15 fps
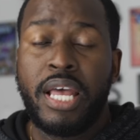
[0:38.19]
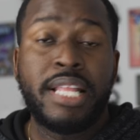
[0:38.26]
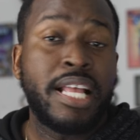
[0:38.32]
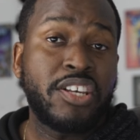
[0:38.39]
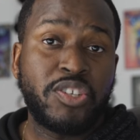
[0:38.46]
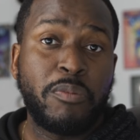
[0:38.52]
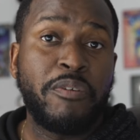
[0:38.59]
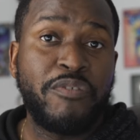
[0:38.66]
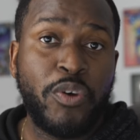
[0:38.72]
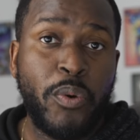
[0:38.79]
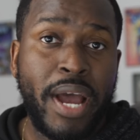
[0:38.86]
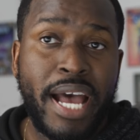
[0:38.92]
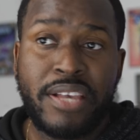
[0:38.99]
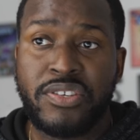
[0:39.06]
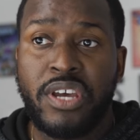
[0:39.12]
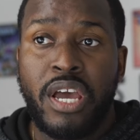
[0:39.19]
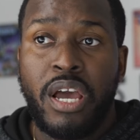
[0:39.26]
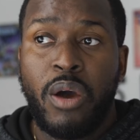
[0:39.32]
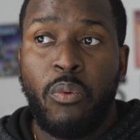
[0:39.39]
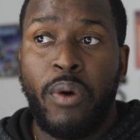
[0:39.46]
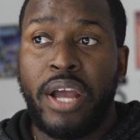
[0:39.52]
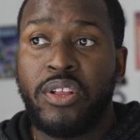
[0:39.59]
Now, some of you ask,
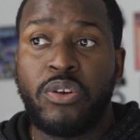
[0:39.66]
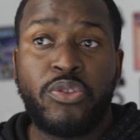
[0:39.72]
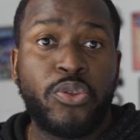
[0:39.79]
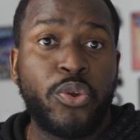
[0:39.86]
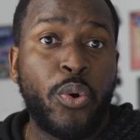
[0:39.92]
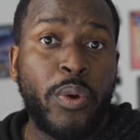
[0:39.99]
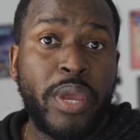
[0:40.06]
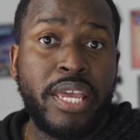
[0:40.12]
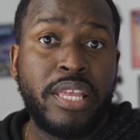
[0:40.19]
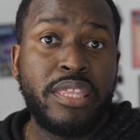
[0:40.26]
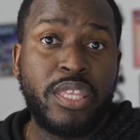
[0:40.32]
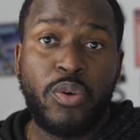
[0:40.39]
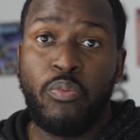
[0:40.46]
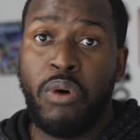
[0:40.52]
why not throw in the